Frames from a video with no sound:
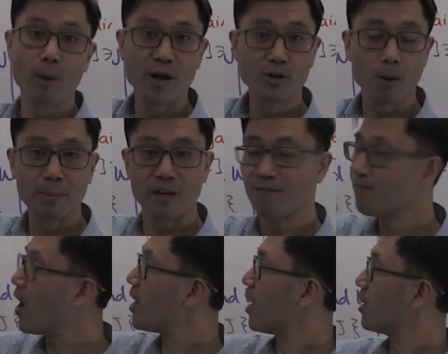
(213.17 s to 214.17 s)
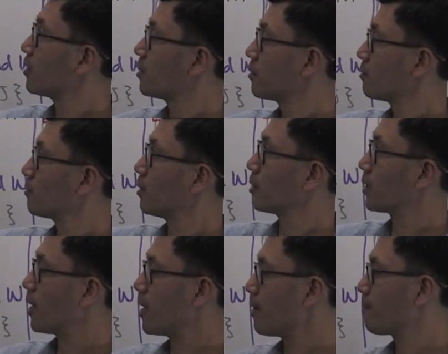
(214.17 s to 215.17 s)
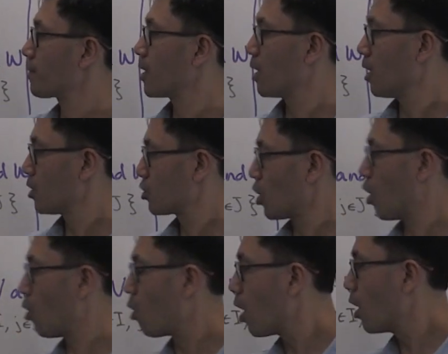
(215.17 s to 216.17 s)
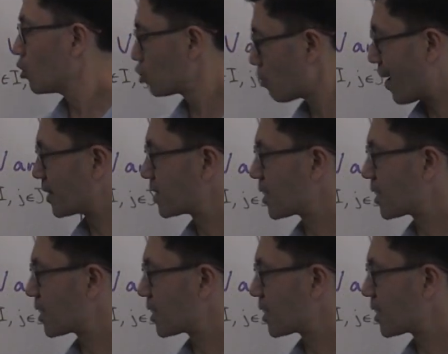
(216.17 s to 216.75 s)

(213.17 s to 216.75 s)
might not be finite, Okay, so to make